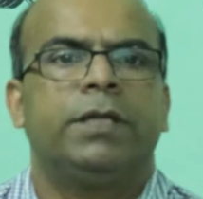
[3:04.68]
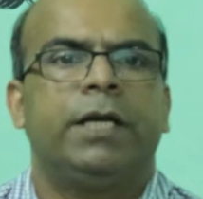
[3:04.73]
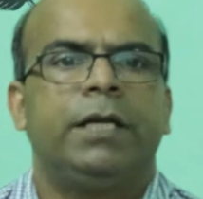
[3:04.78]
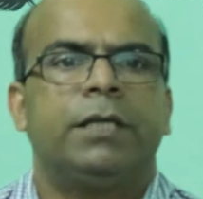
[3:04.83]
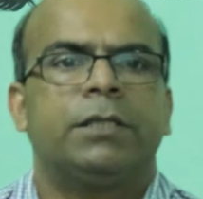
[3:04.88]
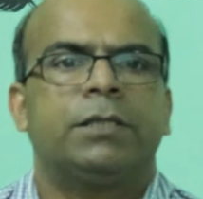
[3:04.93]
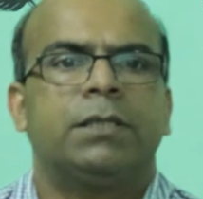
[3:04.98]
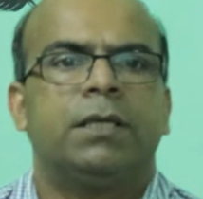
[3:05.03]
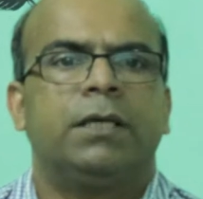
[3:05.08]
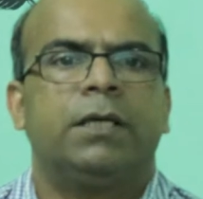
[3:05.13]
there
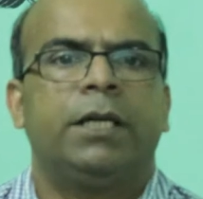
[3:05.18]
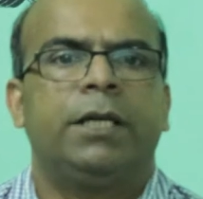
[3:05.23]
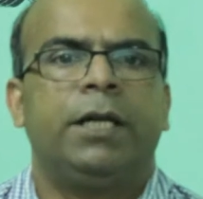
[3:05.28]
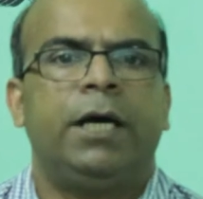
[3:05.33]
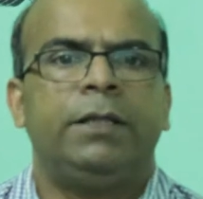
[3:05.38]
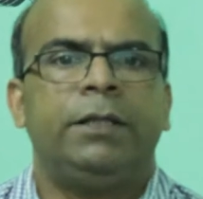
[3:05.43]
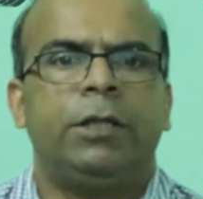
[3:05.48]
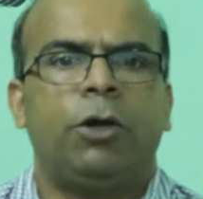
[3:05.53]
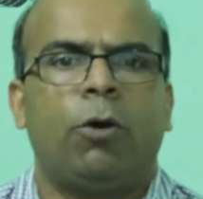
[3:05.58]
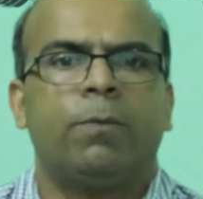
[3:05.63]
is
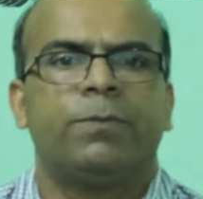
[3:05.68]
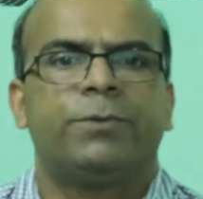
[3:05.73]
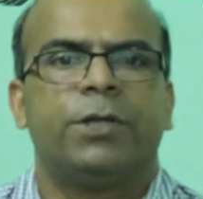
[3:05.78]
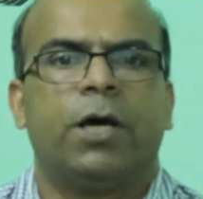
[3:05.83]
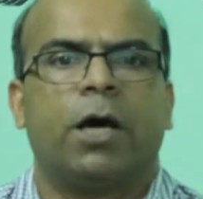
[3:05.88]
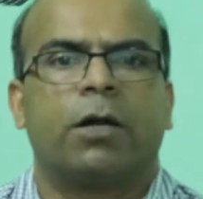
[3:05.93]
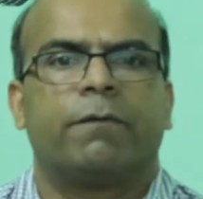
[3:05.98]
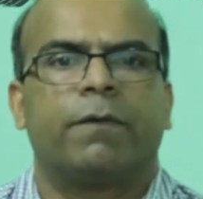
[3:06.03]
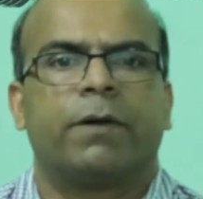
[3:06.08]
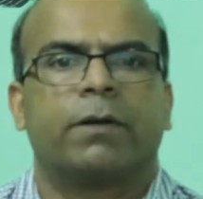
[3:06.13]
another
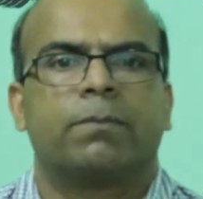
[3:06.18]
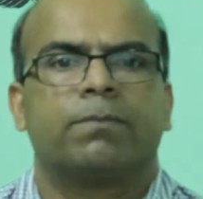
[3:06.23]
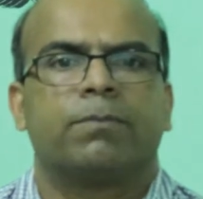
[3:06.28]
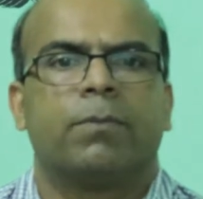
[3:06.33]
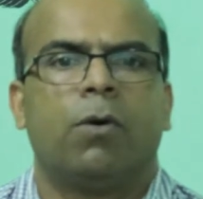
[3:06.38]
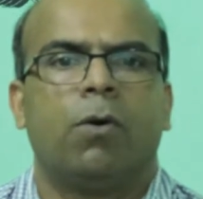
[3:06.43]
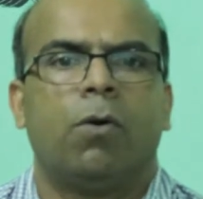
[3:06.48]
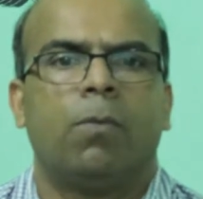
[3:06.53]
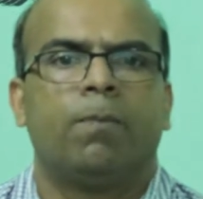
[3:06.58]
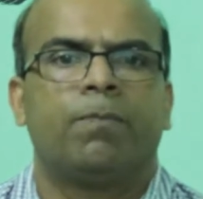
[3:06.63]
observer,